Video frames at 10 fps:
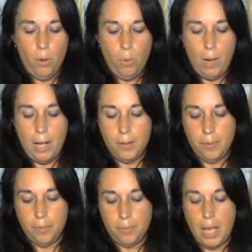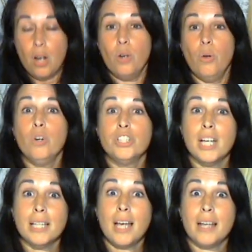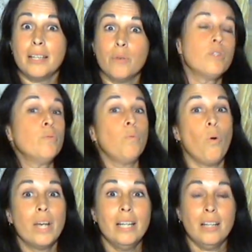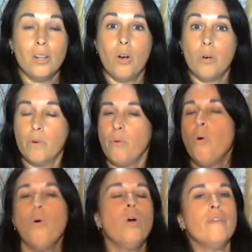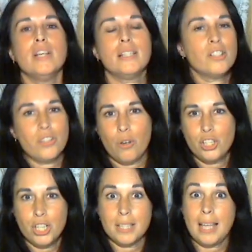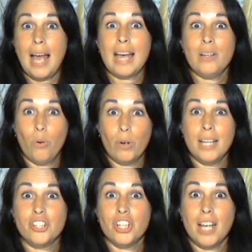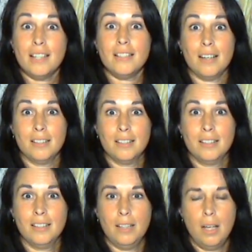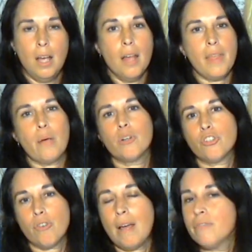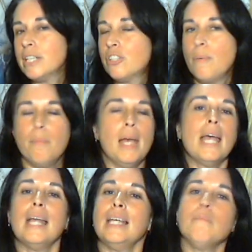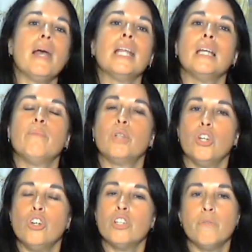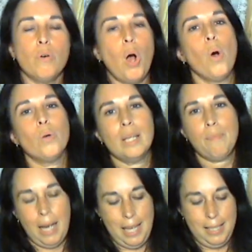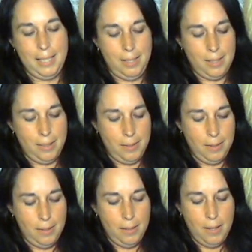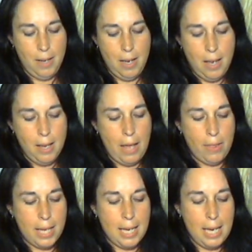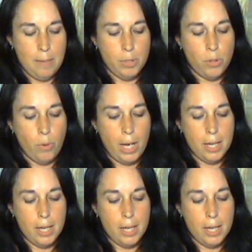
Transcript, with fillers: Well, Lord Chaitanya was walking along with all of his associates and Lord Nityananda. They were travelling to many, many beautiful holy places. Now they came to a